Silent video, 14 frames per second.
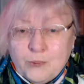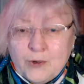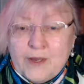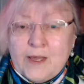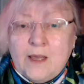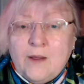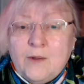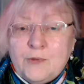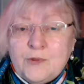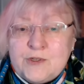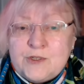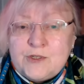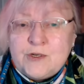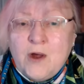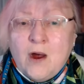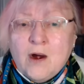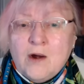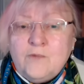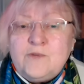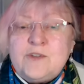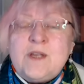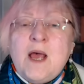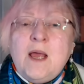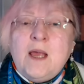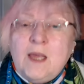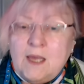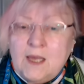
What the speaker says: bringing the scarves